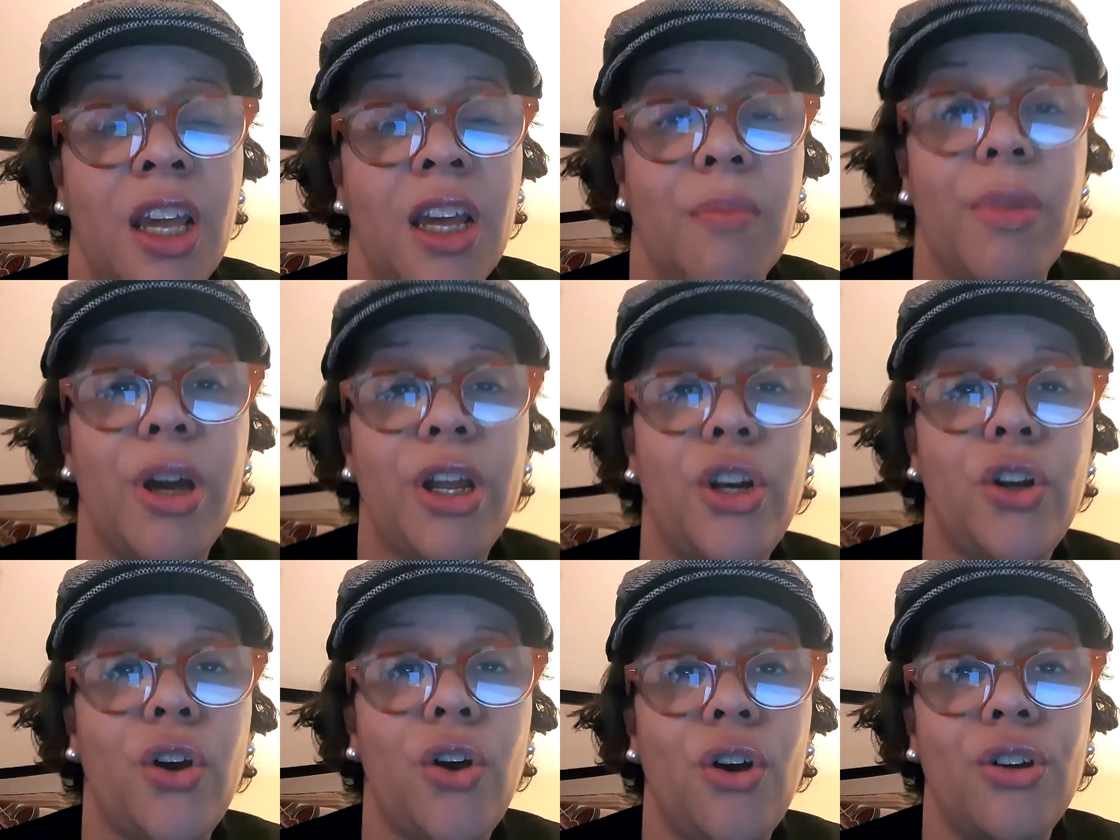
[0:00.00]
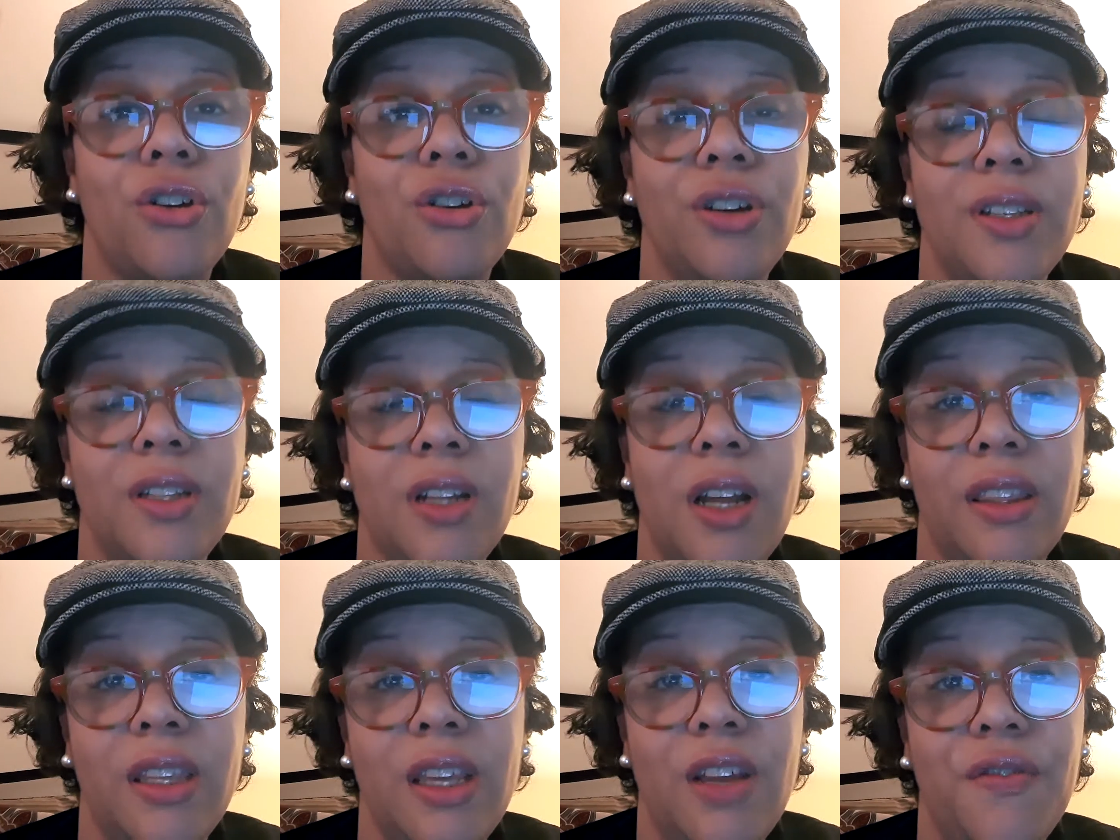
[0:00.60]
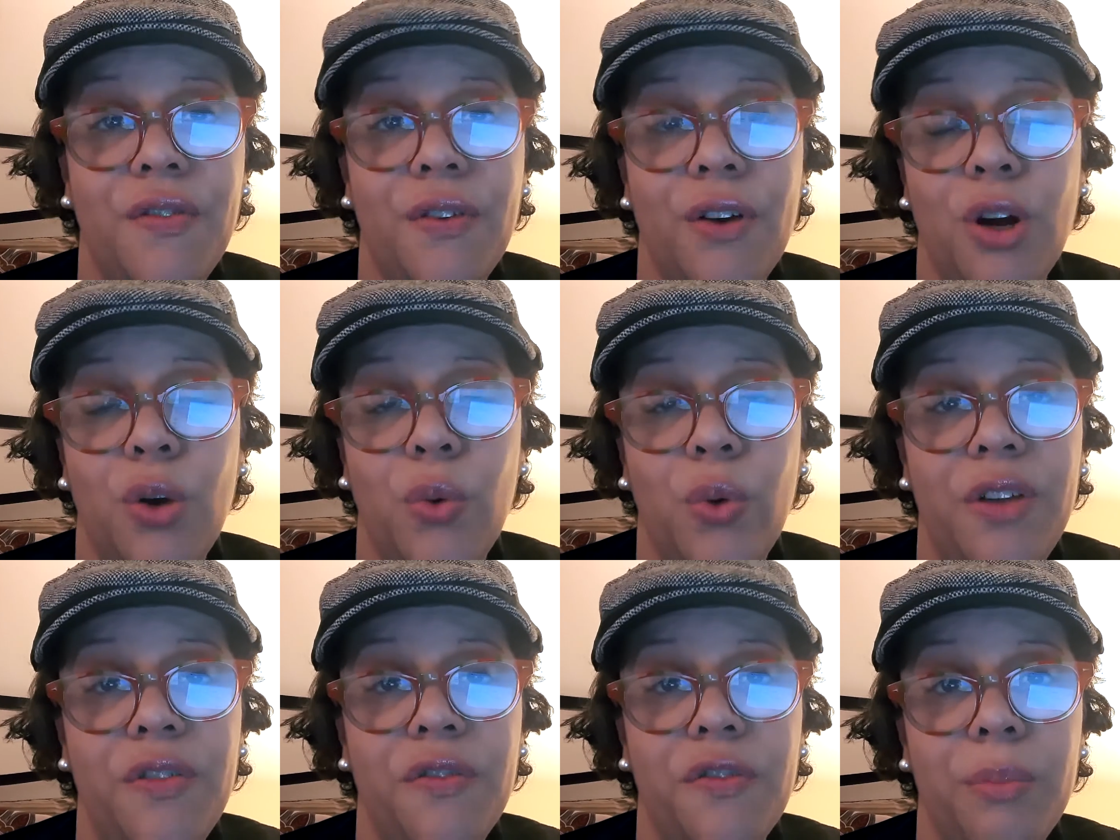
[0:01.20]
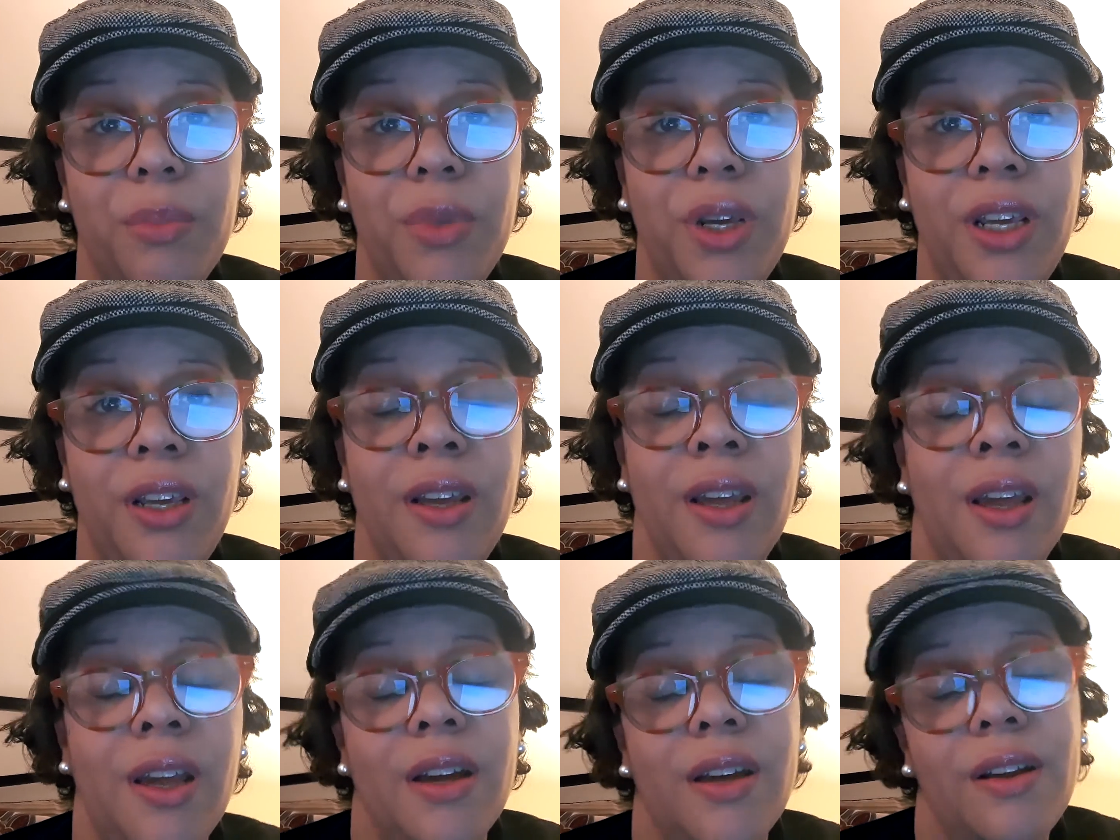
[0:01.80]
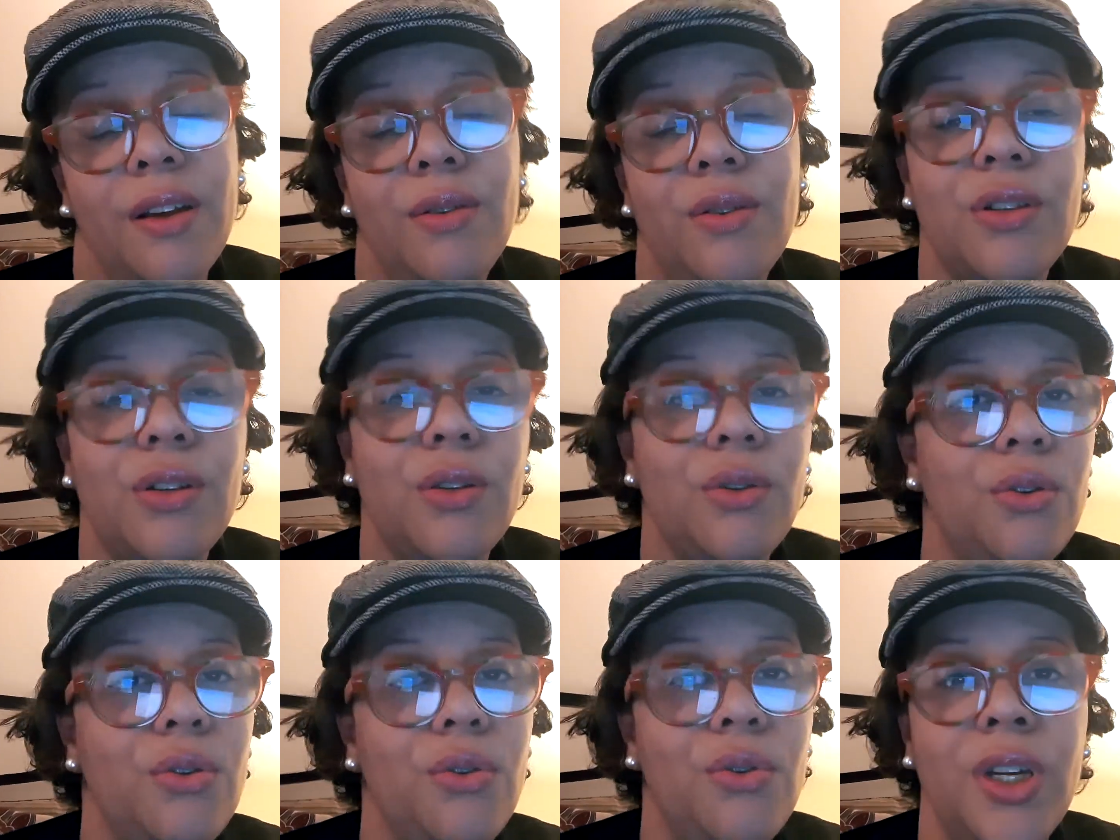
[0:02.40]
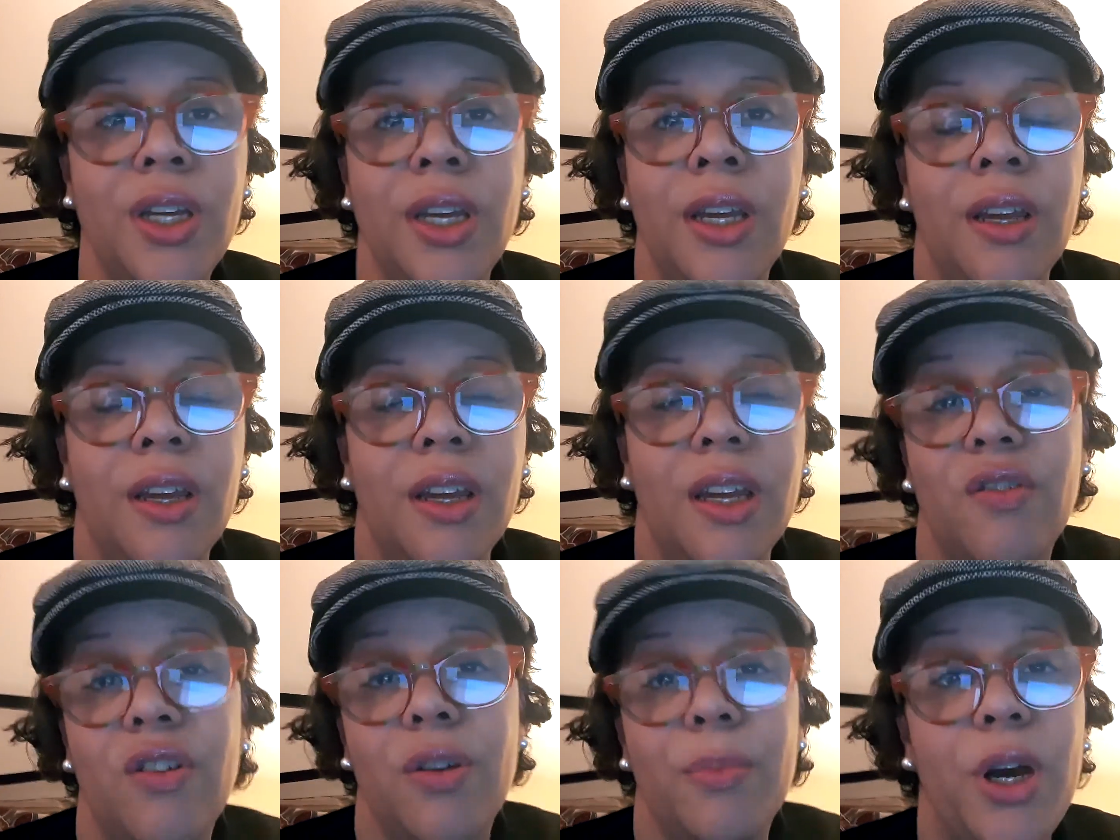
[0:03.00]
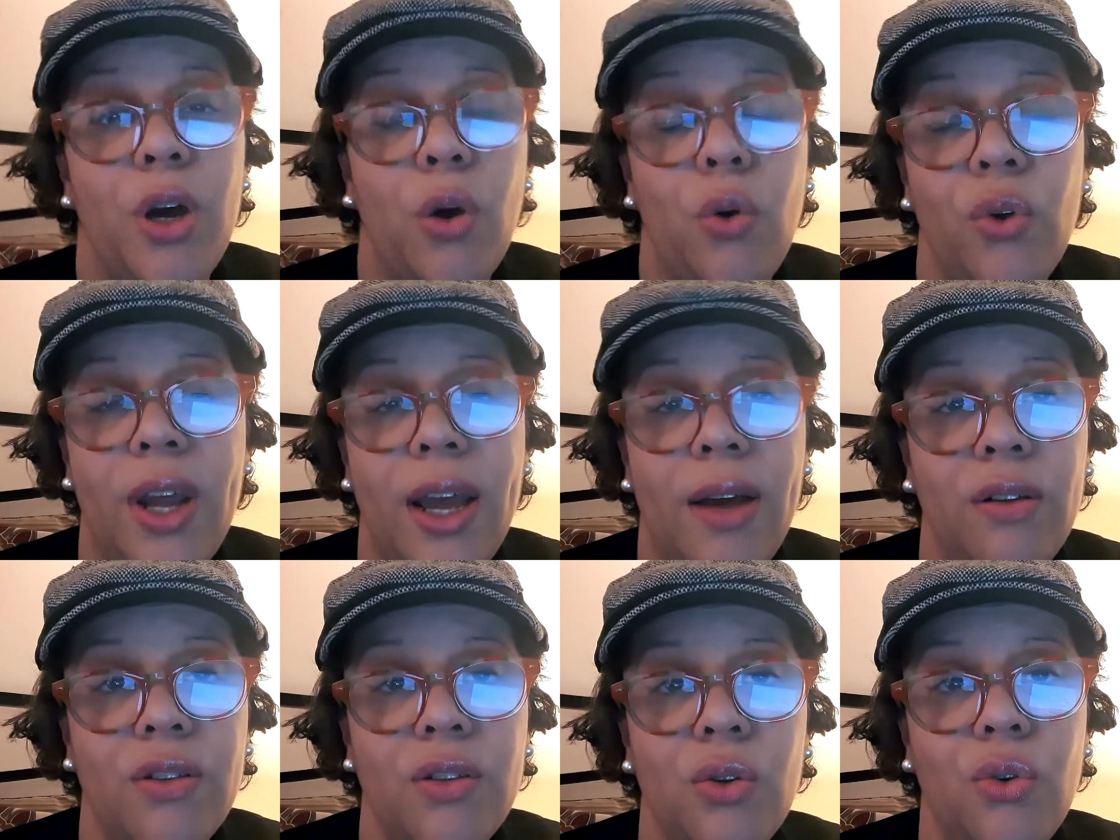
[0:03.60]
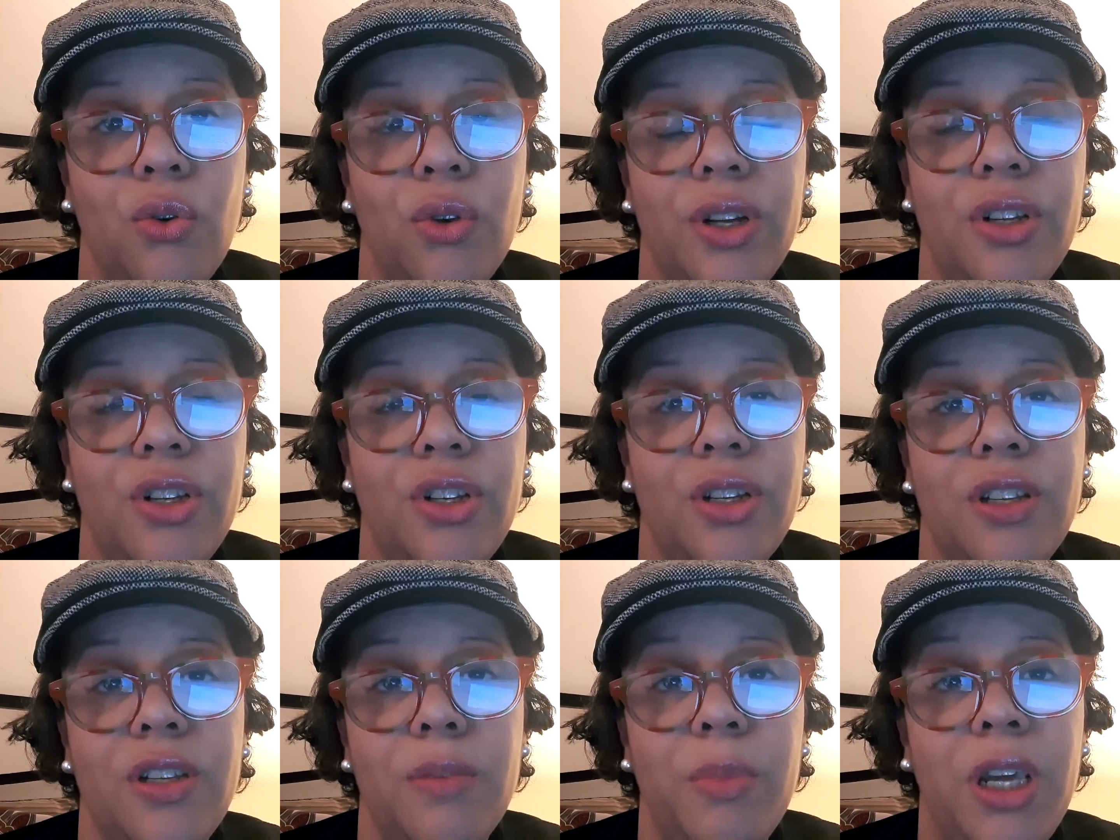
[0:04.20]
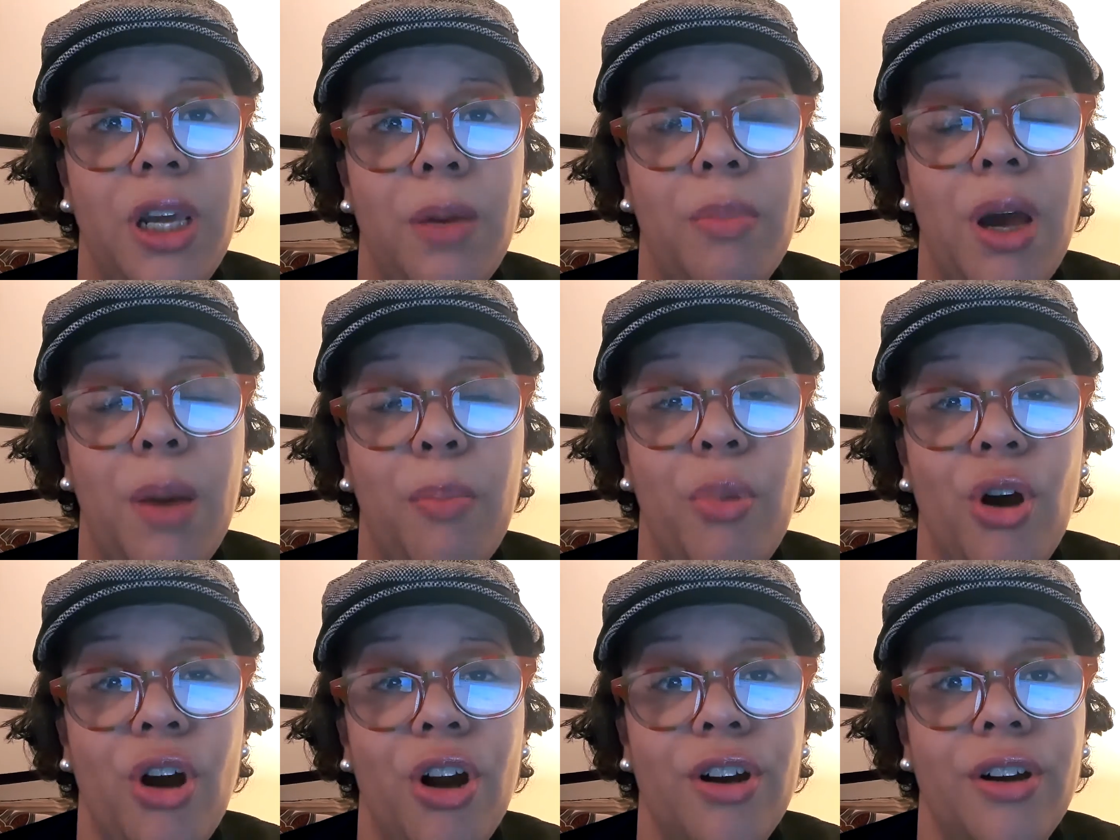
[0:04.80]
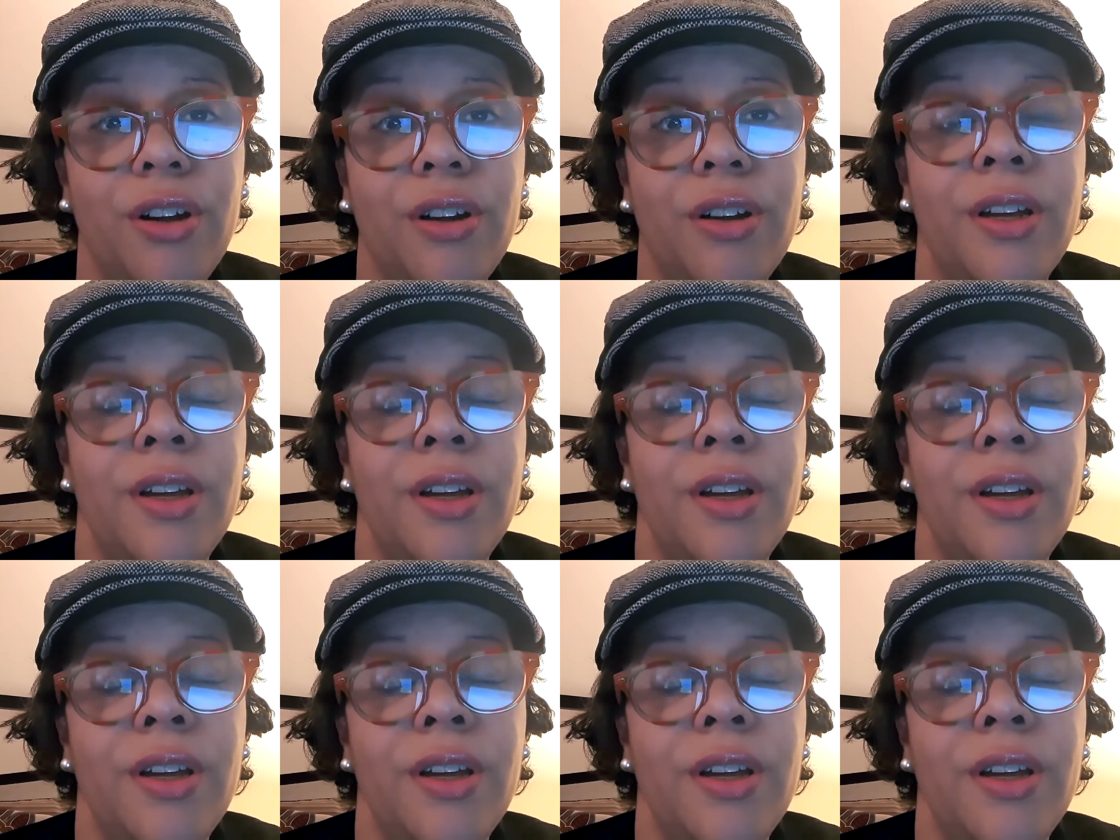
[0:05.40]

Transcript: My daughter is not that far away from me. And also, even in my own household, it's just me and my partner.